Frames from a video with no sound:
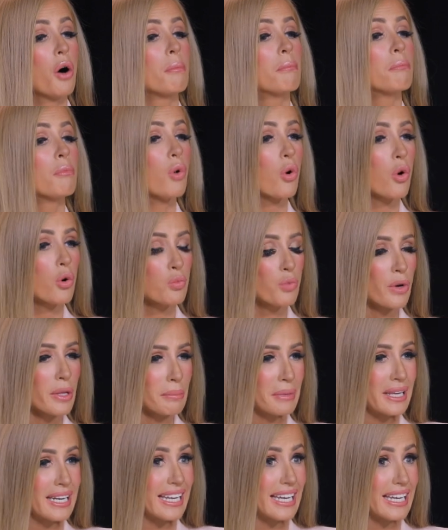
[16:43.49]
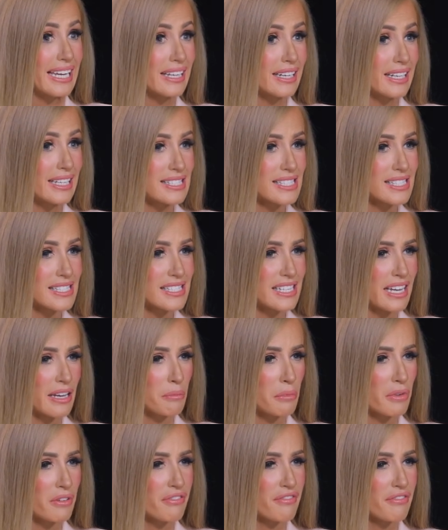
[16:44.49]
more women in
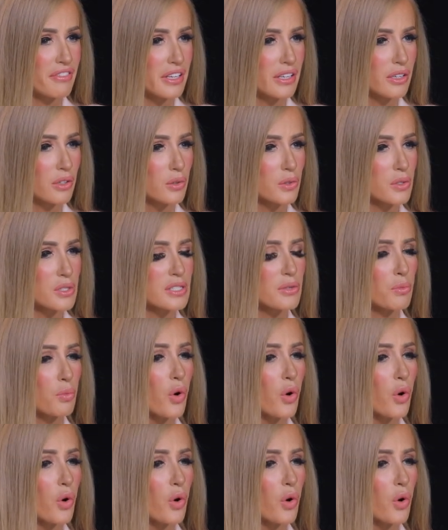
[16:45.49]
STEM fields?